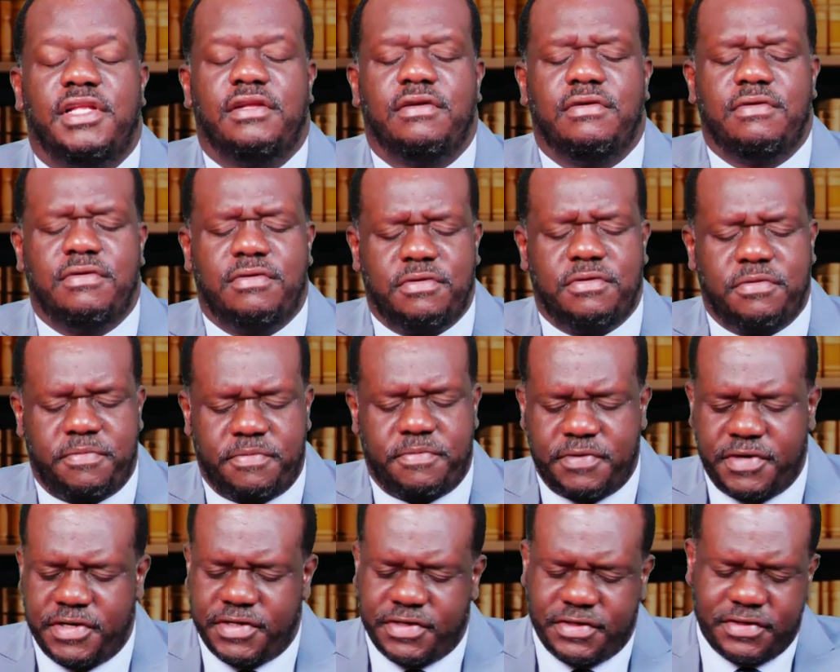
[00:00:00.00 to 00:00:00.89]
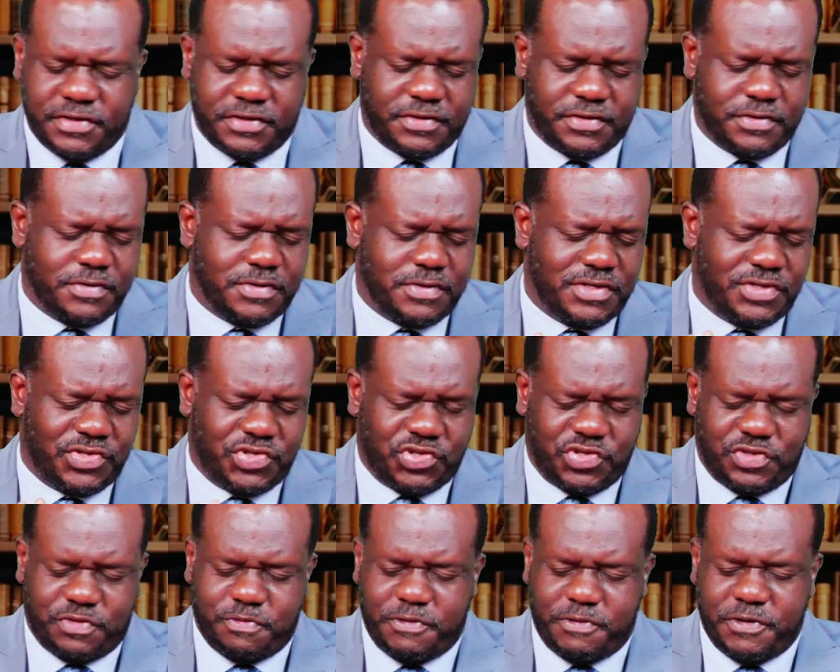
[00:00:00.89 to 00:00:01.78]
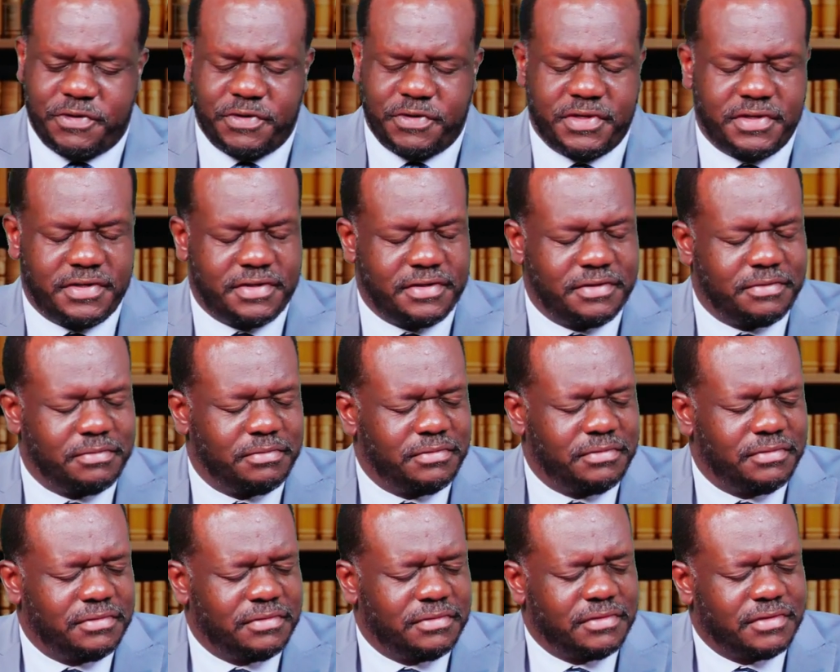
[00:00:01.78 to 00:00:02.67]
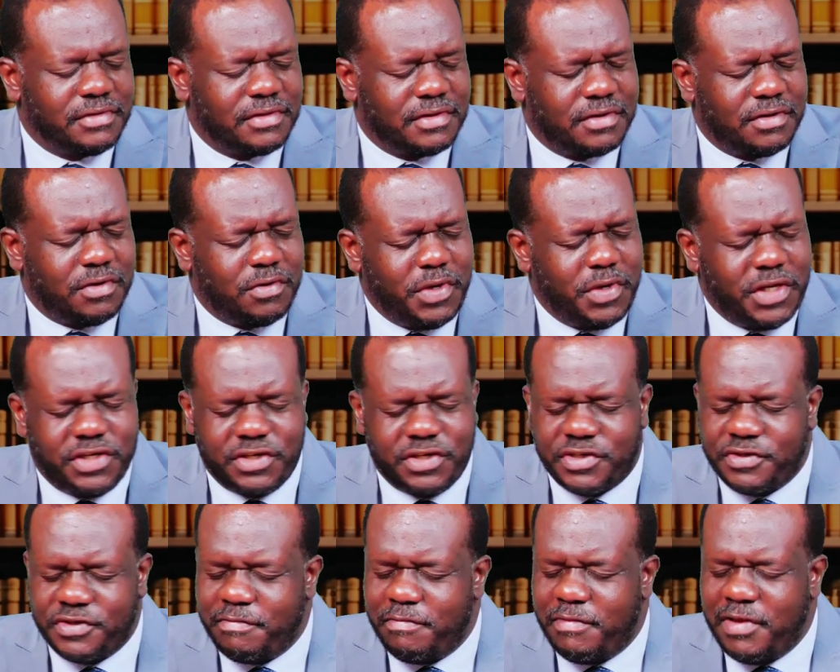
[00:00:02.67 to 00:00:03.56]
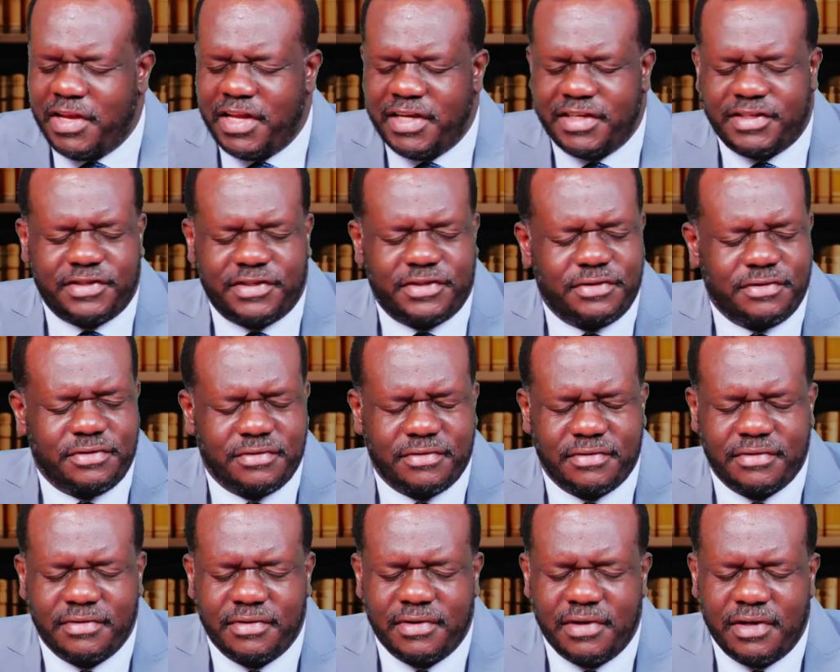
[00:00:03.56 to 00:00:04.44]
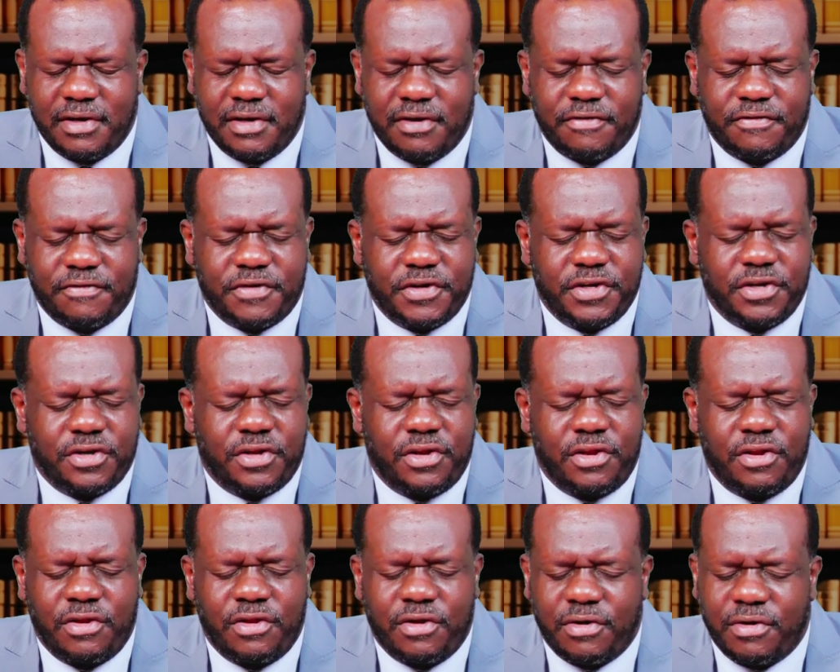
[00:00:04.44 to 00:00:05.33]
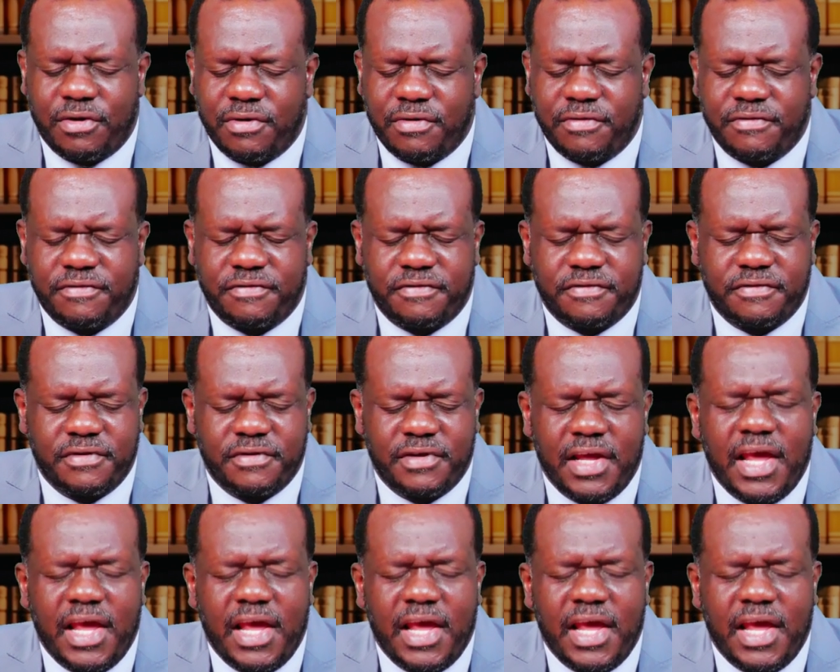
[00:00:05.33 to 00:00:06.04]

Oh, precious Holy Spirit, we just bless you for your love.